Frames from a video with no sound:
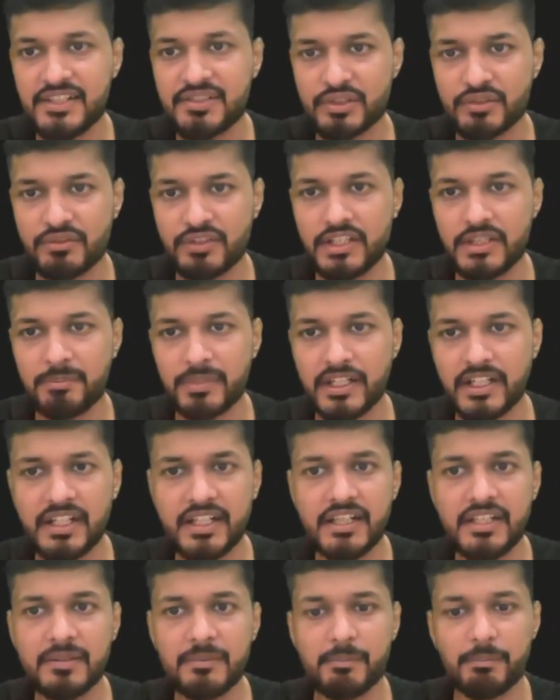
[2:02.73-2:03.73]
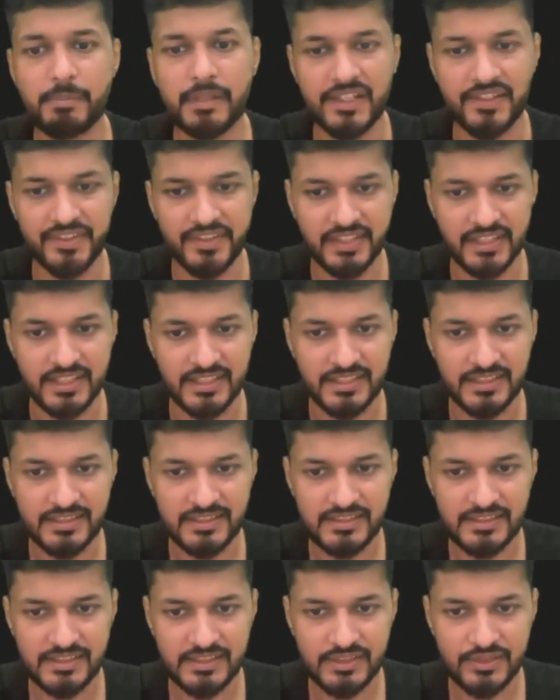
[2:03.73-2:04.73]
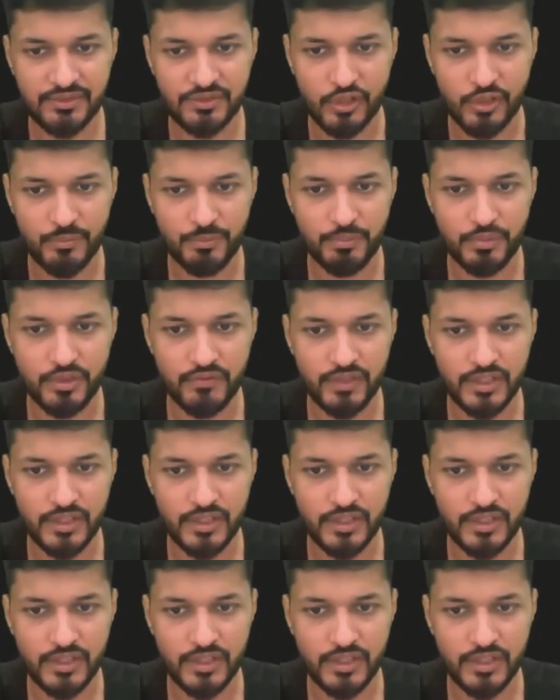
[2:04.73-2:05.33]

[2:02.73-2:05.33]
So we'll print Buzz here. So output will